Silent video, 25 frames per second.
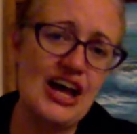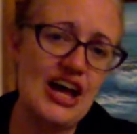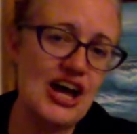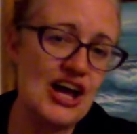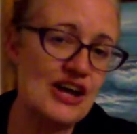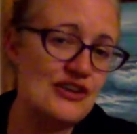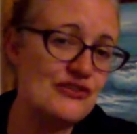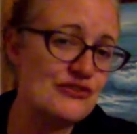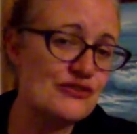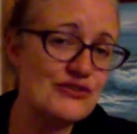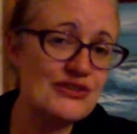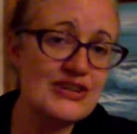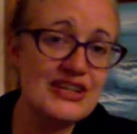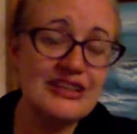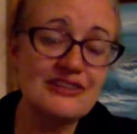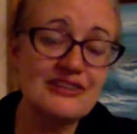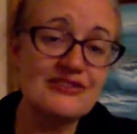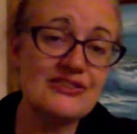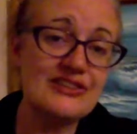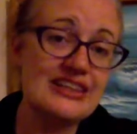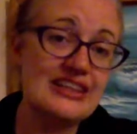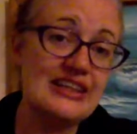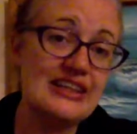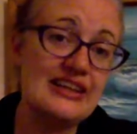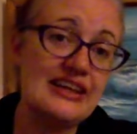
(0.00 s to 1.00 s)
I really,
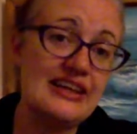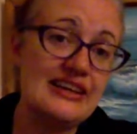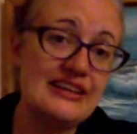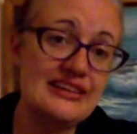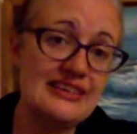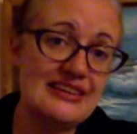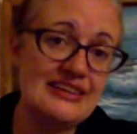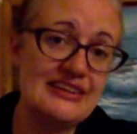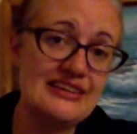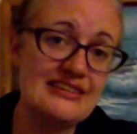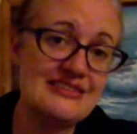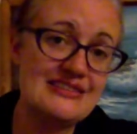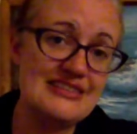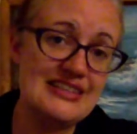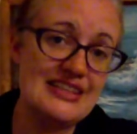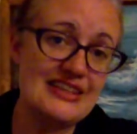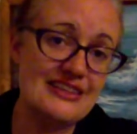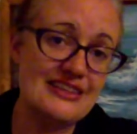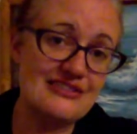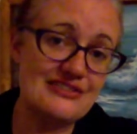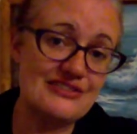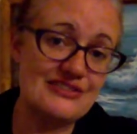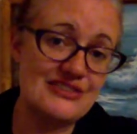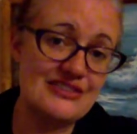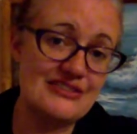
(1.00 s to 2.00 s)
really like this, and
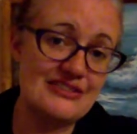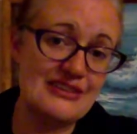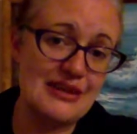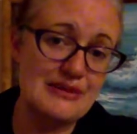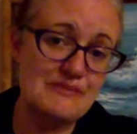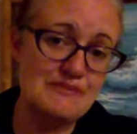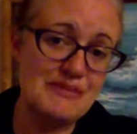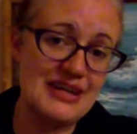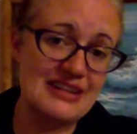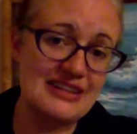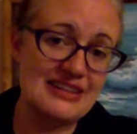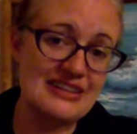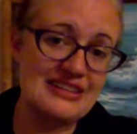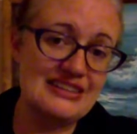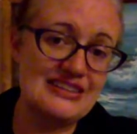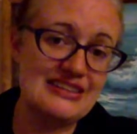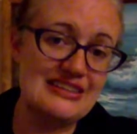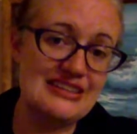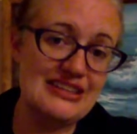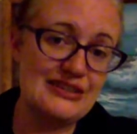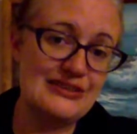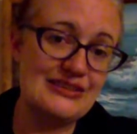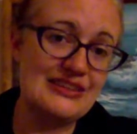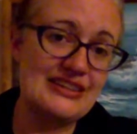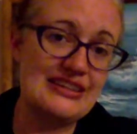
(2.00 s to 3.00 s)
that's the reason I picked it.
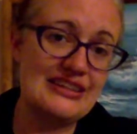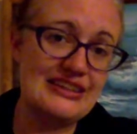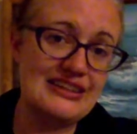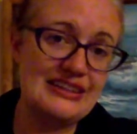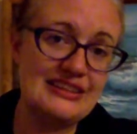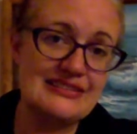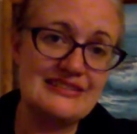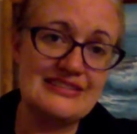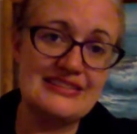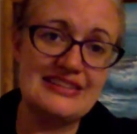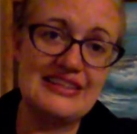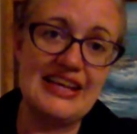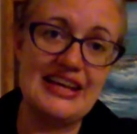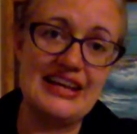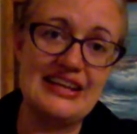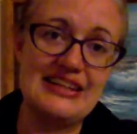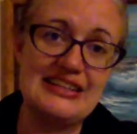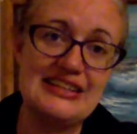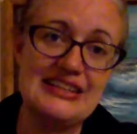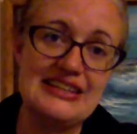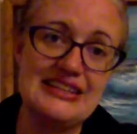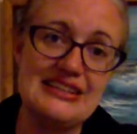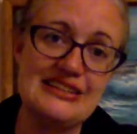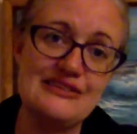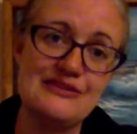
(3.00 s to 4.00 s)
The only thing is that
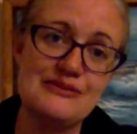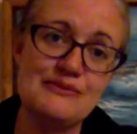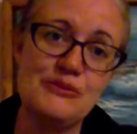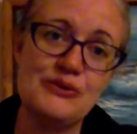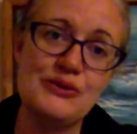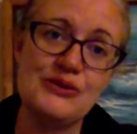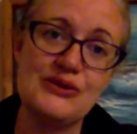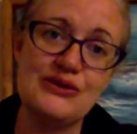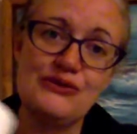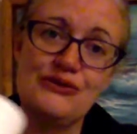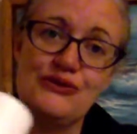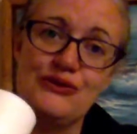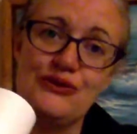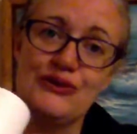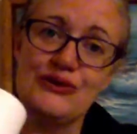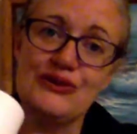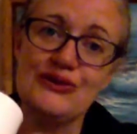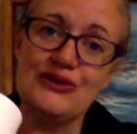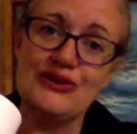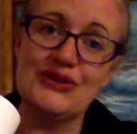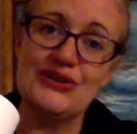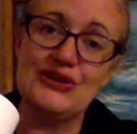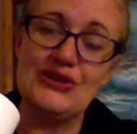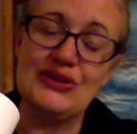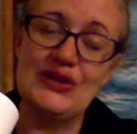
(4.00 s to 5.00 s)
it is more
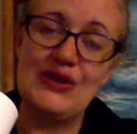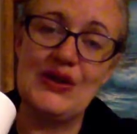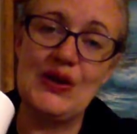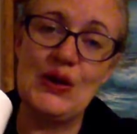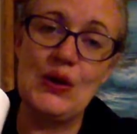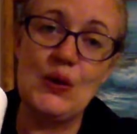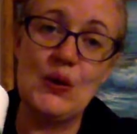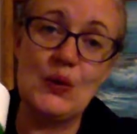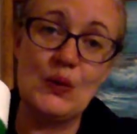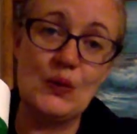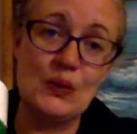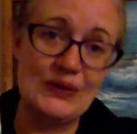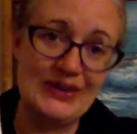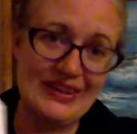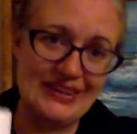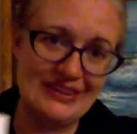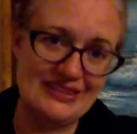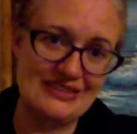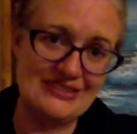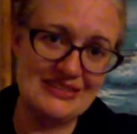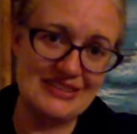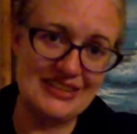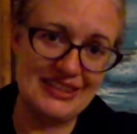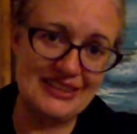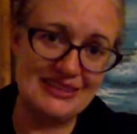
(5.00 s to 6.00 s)
for oily
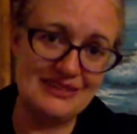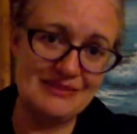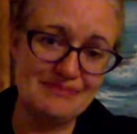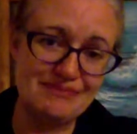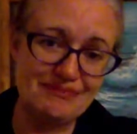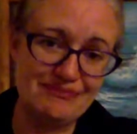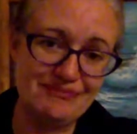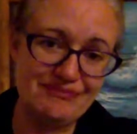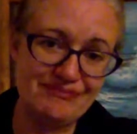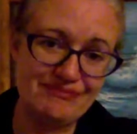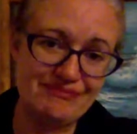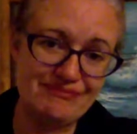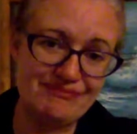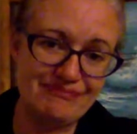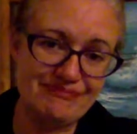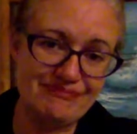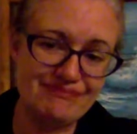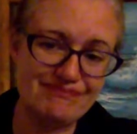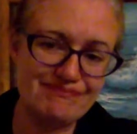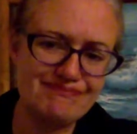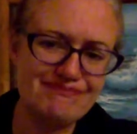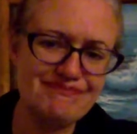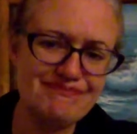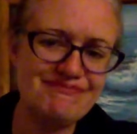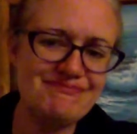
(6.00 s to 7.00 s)
skin.
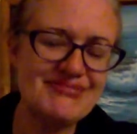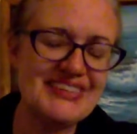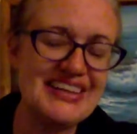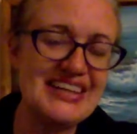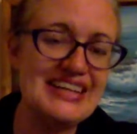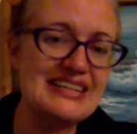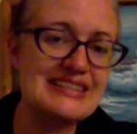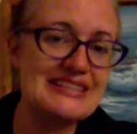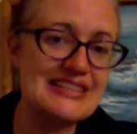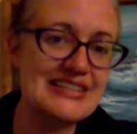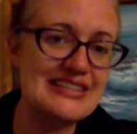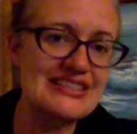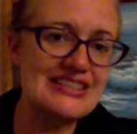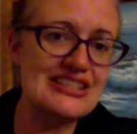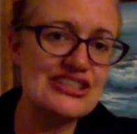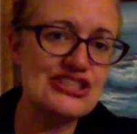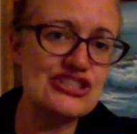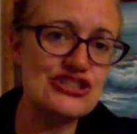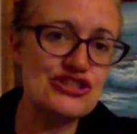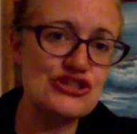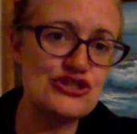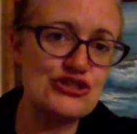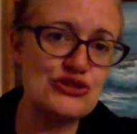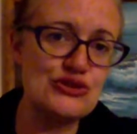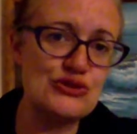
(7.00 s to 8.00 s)
It says it's
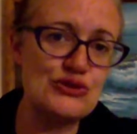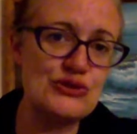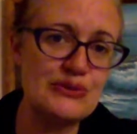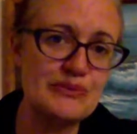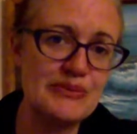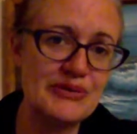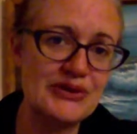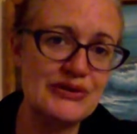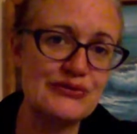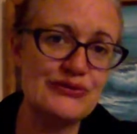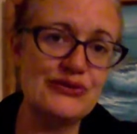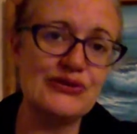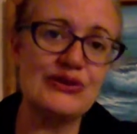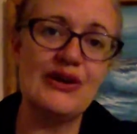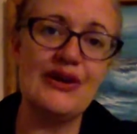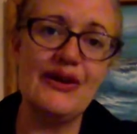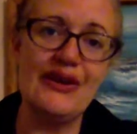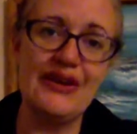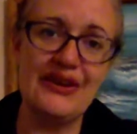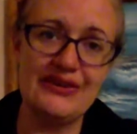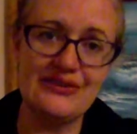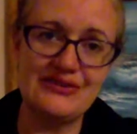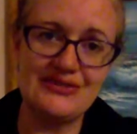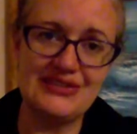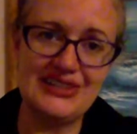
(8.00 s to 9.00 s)
suitable for
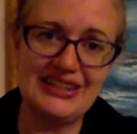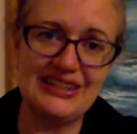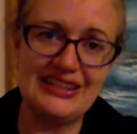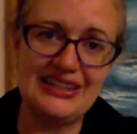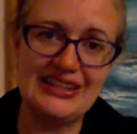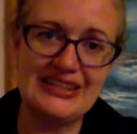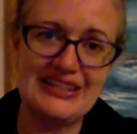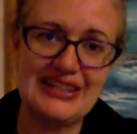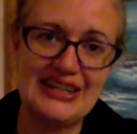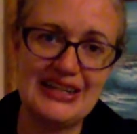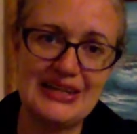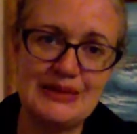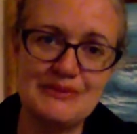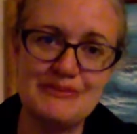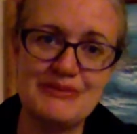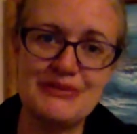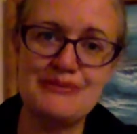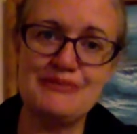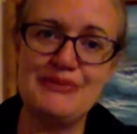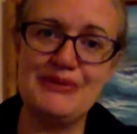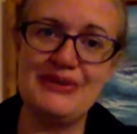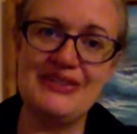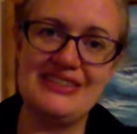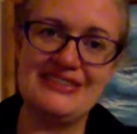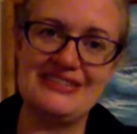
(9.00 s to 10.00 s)
all skin types,
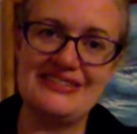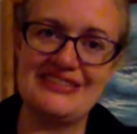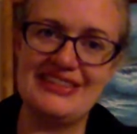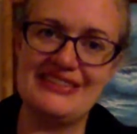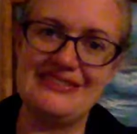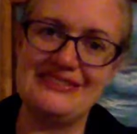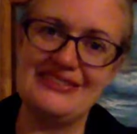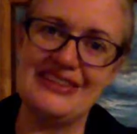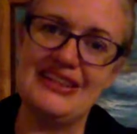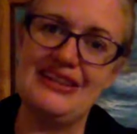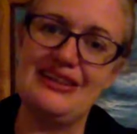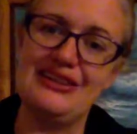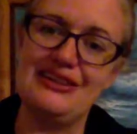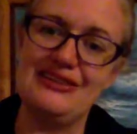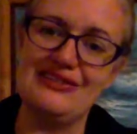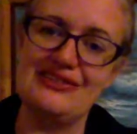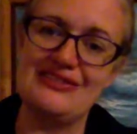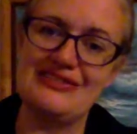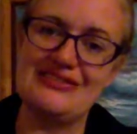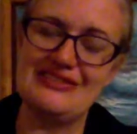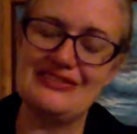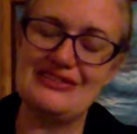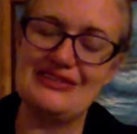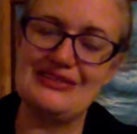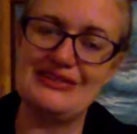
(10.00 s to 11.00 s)
but it says like
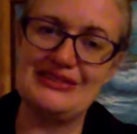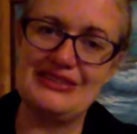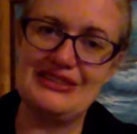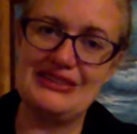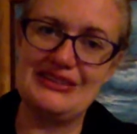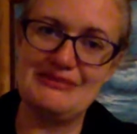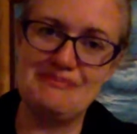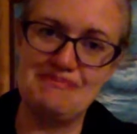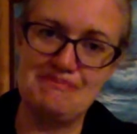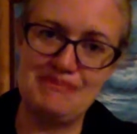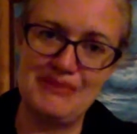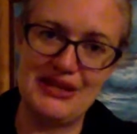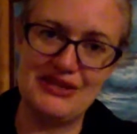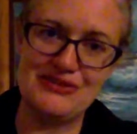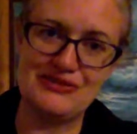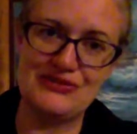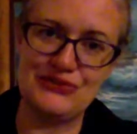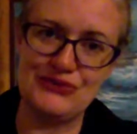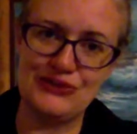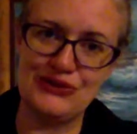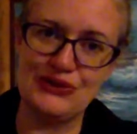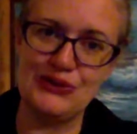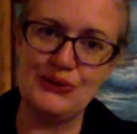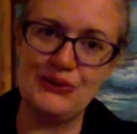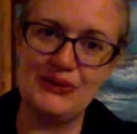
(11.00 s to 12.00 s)
it's best
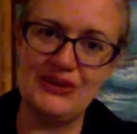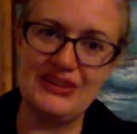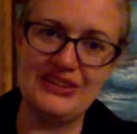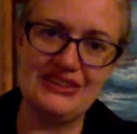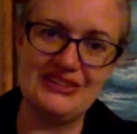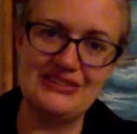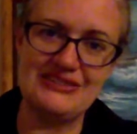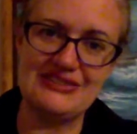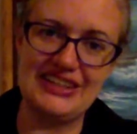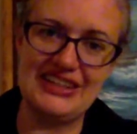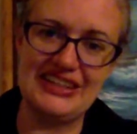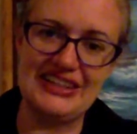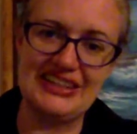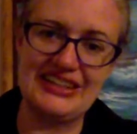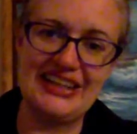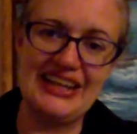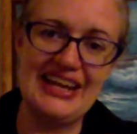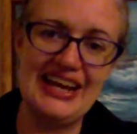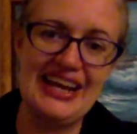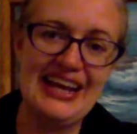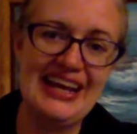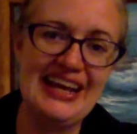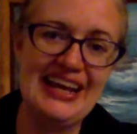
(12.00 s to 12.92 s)
for oily skin.